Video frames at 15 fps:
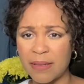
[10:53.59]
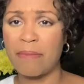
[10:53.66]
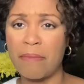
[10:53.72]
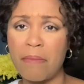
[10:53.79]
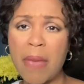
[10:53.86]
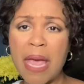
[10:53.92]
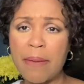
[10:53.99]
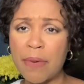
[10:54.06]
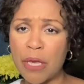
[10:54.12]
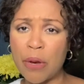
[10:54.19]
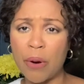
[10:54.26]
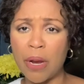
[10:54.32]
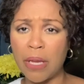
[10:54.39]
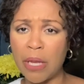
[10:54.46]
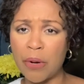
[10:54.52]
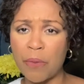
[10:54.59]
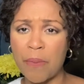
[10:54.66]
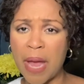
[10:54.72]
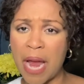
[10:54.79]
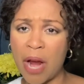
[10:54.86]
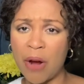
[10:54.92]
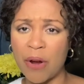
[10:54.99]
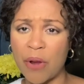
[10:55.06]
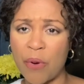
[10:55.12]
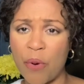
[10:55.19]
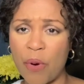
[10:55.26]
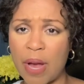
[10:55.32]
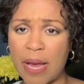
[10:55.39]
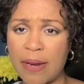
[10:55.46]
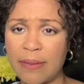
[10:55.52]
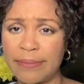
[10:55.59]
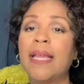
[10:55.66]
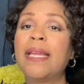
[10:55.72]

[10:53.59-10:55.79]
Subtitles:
Maybe you're a little paranoid.